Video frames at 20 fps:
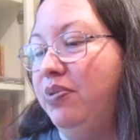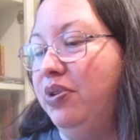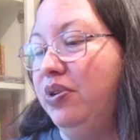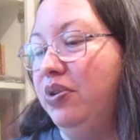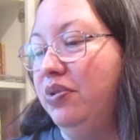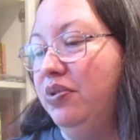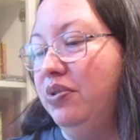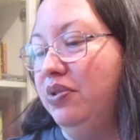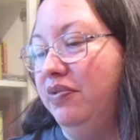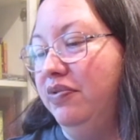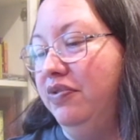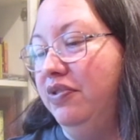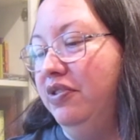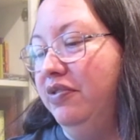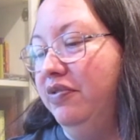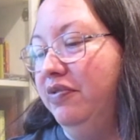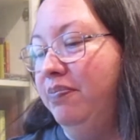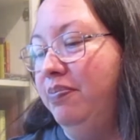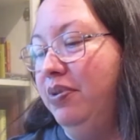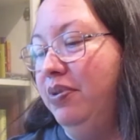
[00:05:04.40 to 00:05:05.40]

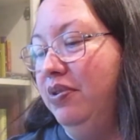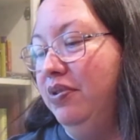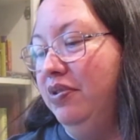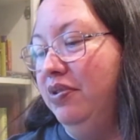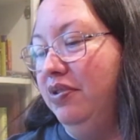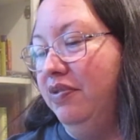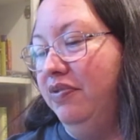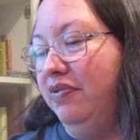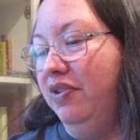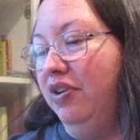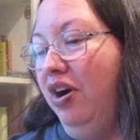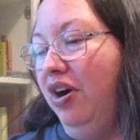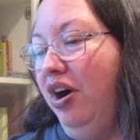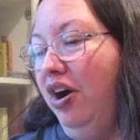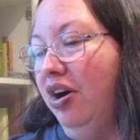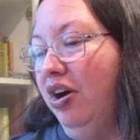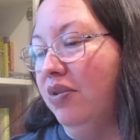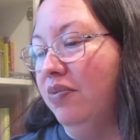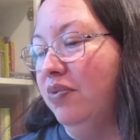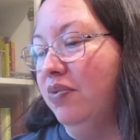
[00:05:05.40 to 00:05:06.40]
beautiful, beautiful
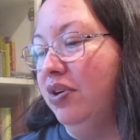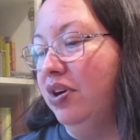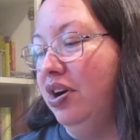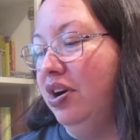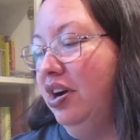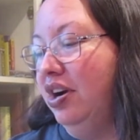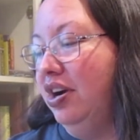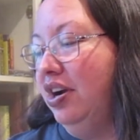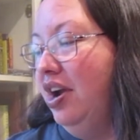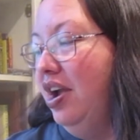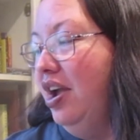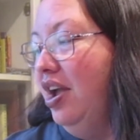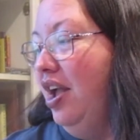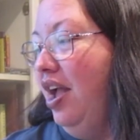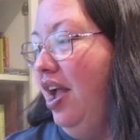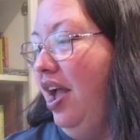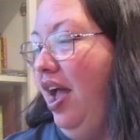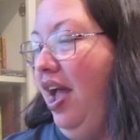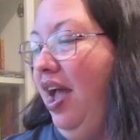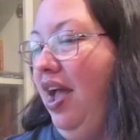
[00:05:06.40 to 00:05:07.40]
artwork
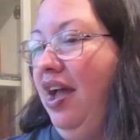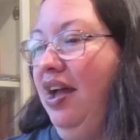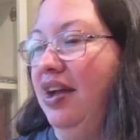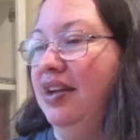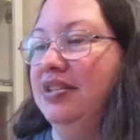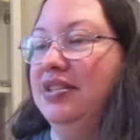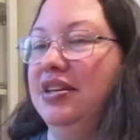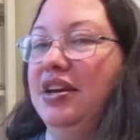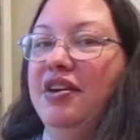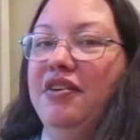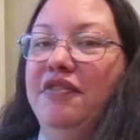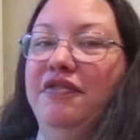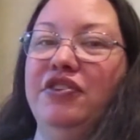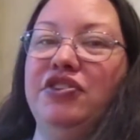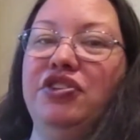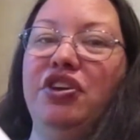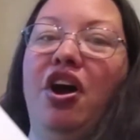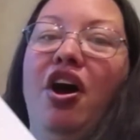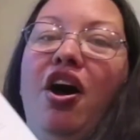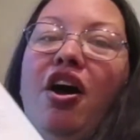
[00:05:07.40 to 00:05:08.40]
and
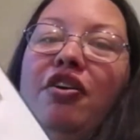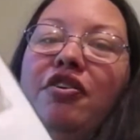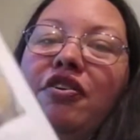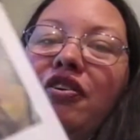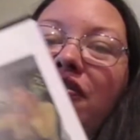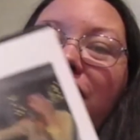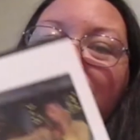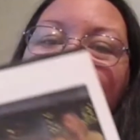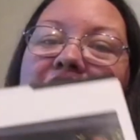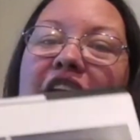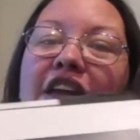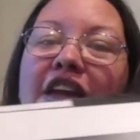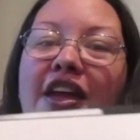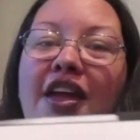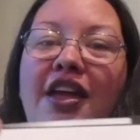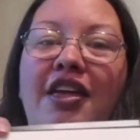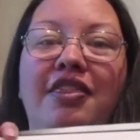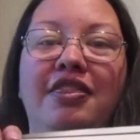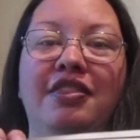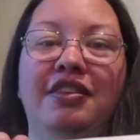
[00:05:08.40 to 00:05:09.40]

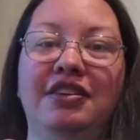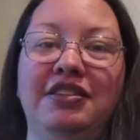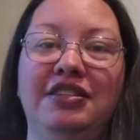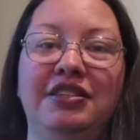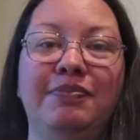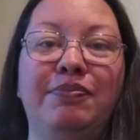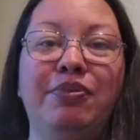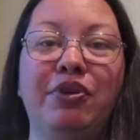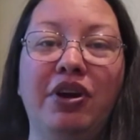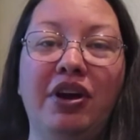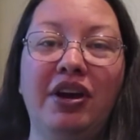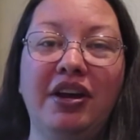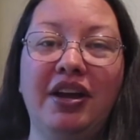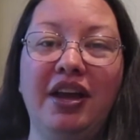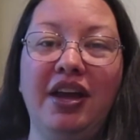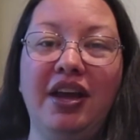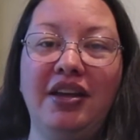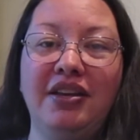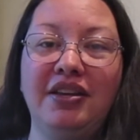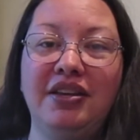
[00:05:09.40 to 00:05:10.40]
photography in this book.
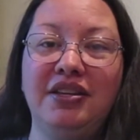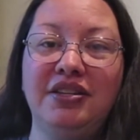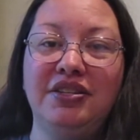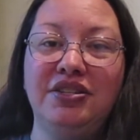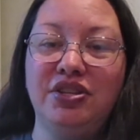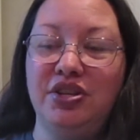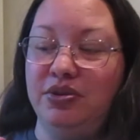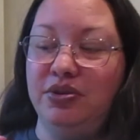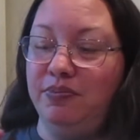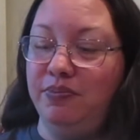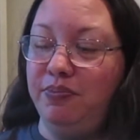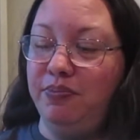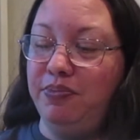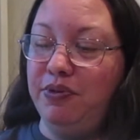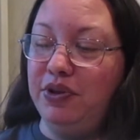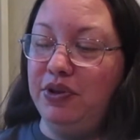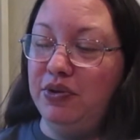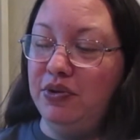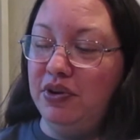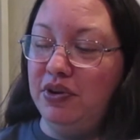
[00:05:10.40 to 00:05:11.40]
It is
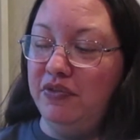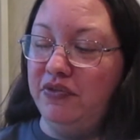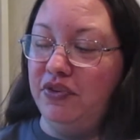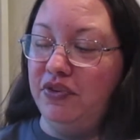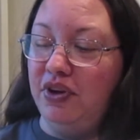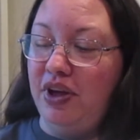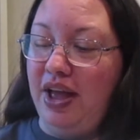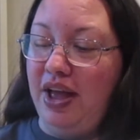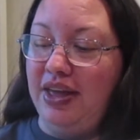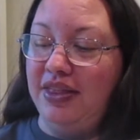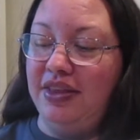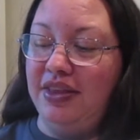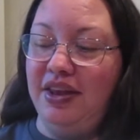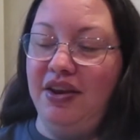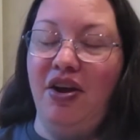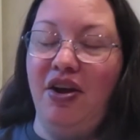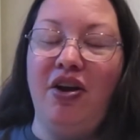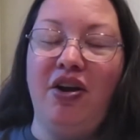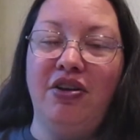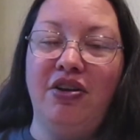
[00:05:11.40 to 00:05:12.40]
beautiful and
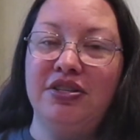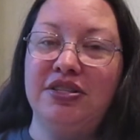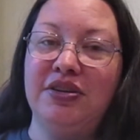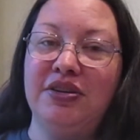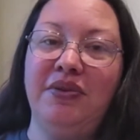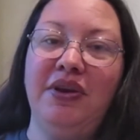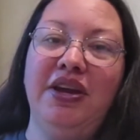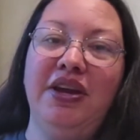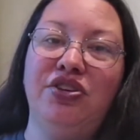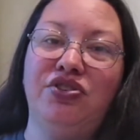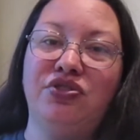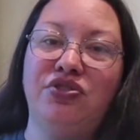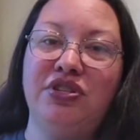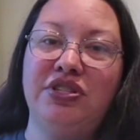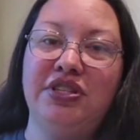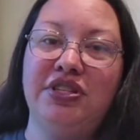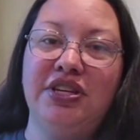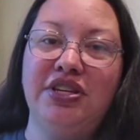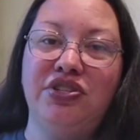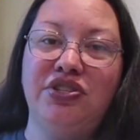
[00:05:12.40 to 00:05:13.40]
then also
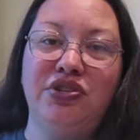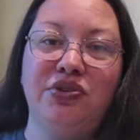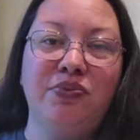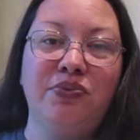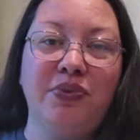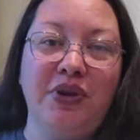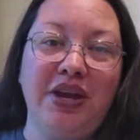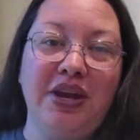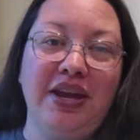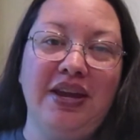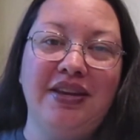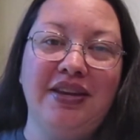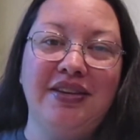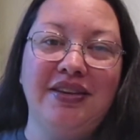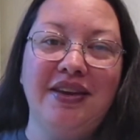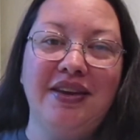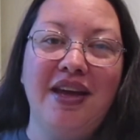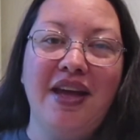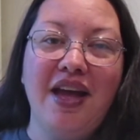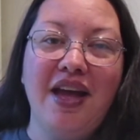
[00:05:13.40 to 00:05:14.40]
interesting to read.